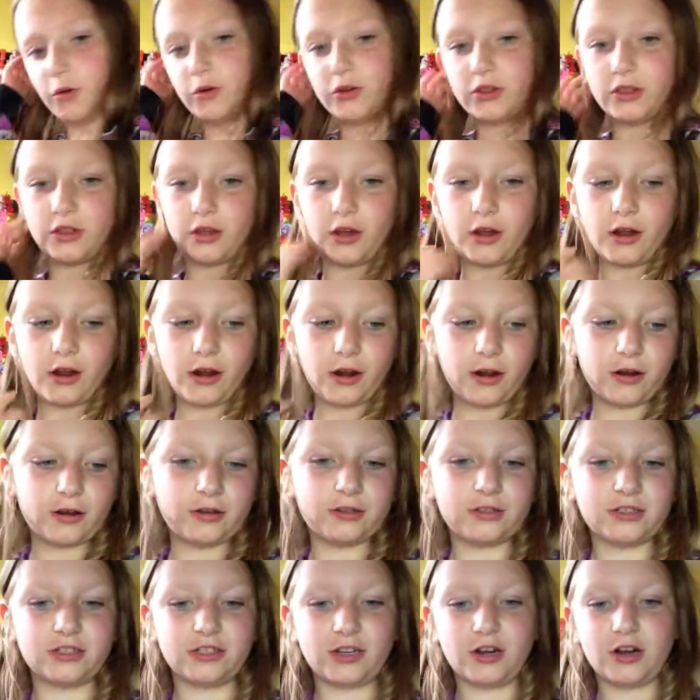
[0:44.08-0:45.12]
with our
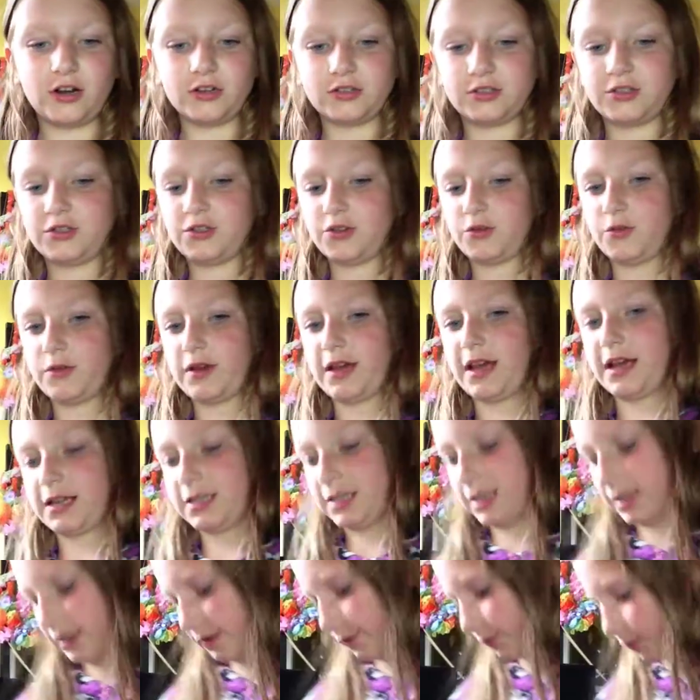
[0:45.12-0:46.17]
dogs, so we had
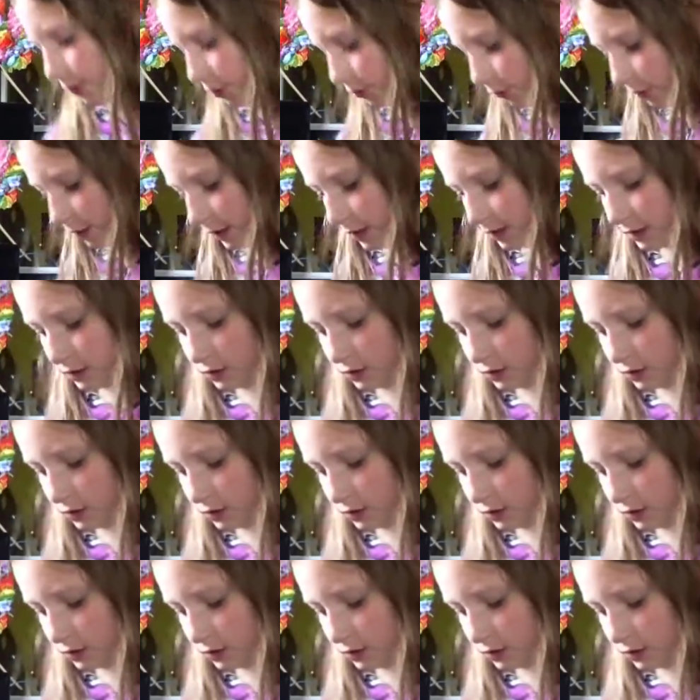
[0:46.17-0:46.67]
to give it away